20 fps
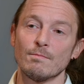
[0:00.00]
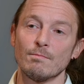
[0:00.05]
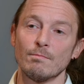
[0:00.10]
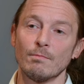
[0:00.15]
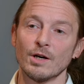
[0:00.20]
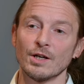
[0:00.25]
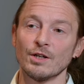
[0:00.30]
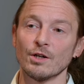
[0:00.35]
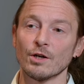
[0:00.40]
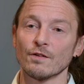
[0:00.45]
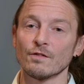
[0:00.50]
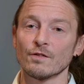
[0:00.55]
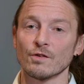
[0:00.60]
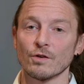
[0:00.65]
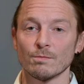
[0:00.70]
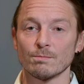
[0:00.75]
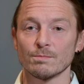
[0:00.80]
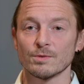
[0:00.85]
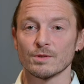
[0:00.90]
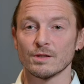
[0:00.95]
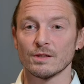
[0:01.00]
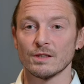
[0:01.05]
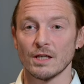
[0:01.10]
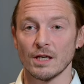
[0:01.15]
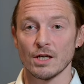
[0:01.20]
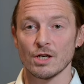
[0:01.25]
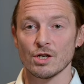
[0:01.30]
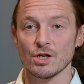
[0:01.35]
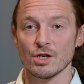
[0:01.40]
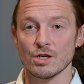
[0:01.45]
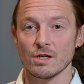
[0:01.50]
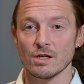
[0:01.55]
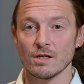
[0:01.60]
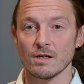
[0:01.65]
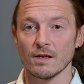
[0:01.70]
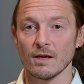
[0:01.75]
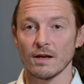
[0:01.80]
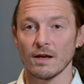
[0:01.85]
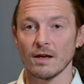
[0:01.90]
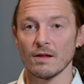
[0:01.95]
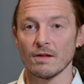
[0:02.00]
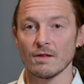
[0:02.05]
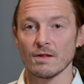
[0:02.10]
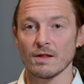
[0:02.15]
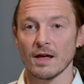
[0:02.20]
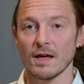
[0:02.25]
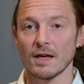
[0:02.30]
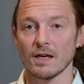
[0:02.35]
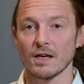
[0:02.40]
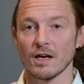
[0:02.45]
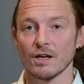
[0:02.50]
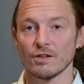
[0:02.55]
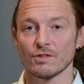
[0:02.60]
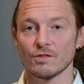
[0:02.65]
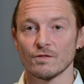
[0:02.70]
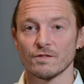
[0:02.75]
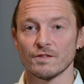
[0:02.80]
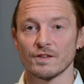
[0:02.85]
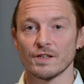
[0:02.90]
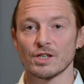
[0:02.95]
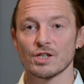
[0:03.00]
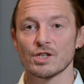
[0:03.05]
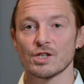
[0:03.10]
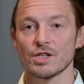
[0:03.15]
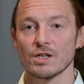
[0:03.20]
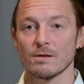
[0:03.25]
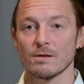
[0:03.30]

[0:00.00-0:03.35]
My knife drop dish is a cuttlefish